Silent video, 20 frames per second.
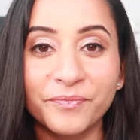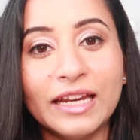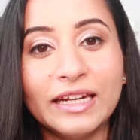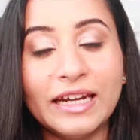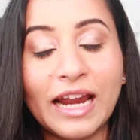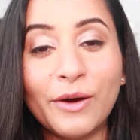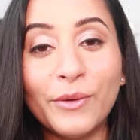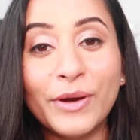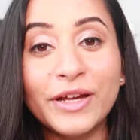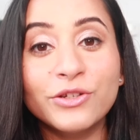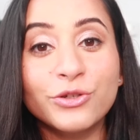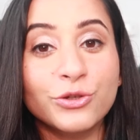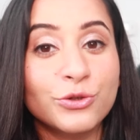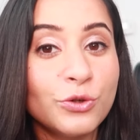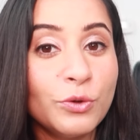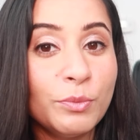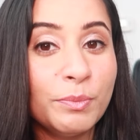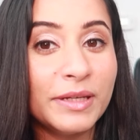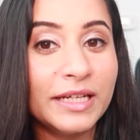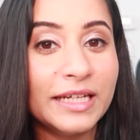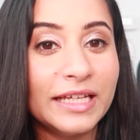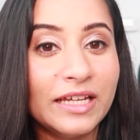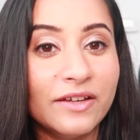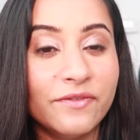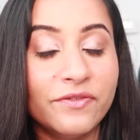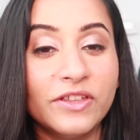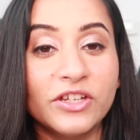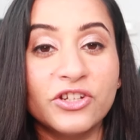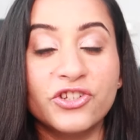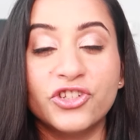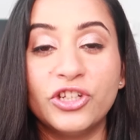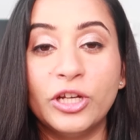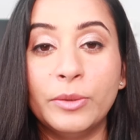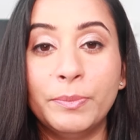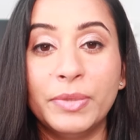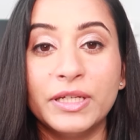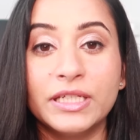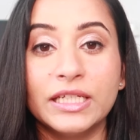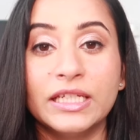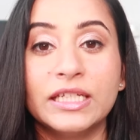Now, I do believe they
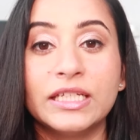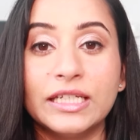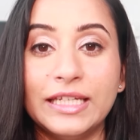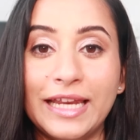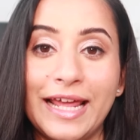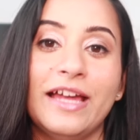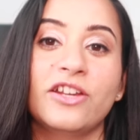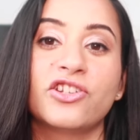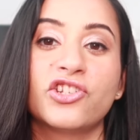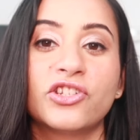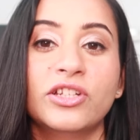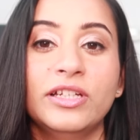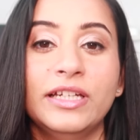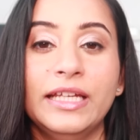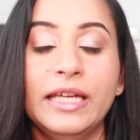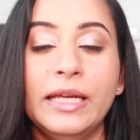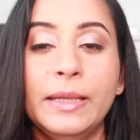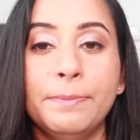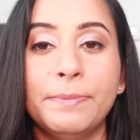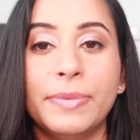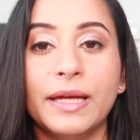ship it internationally,